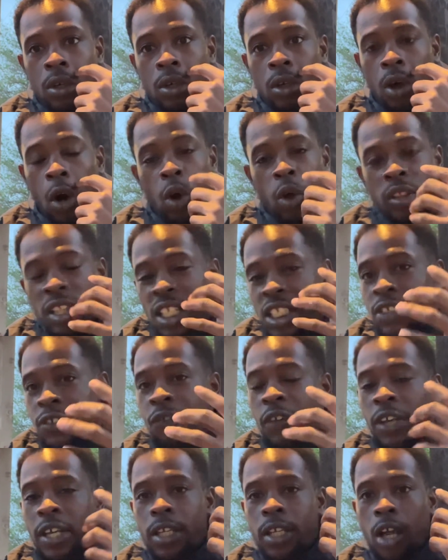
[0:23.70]
on this
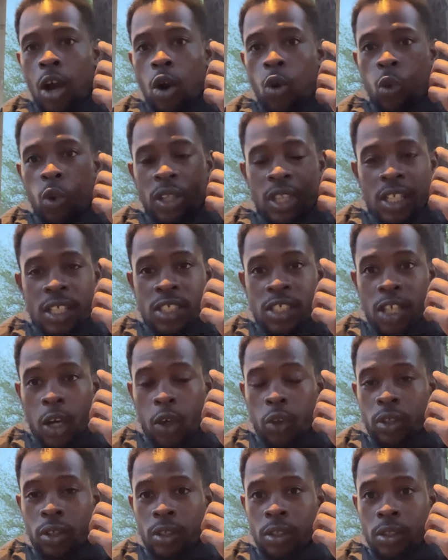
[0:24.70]
video with a
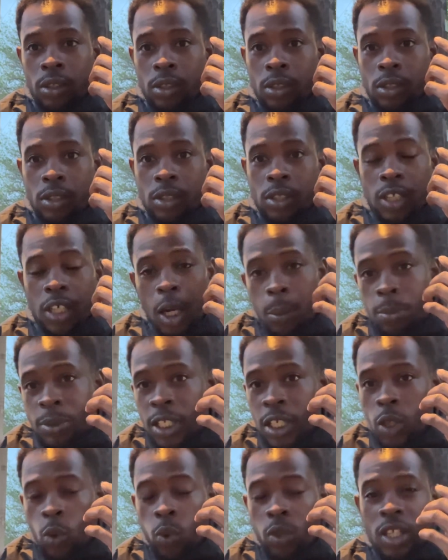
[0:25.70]
certain
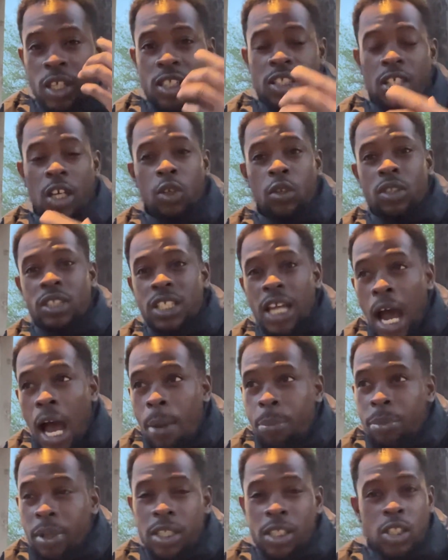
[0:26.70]
subject, with a certain
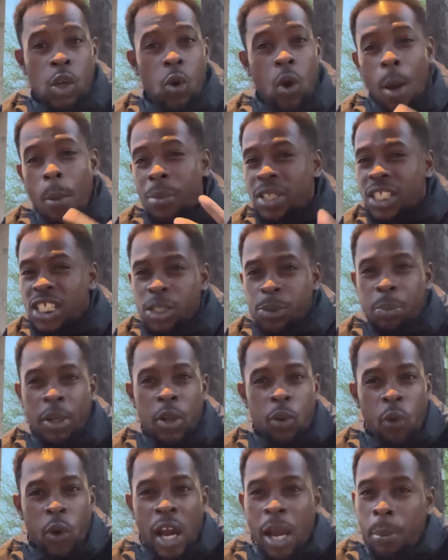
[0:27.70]
topic, so I'm gonna just be
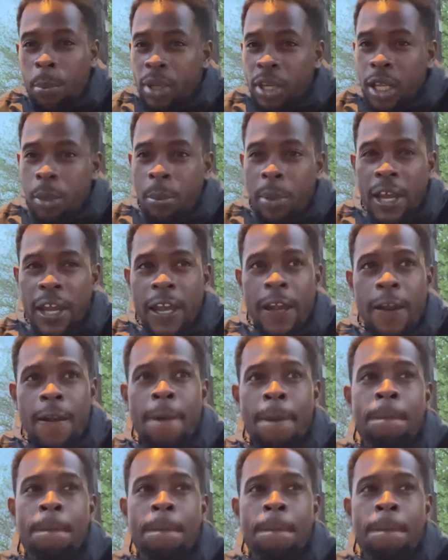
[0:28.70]
rambling, man.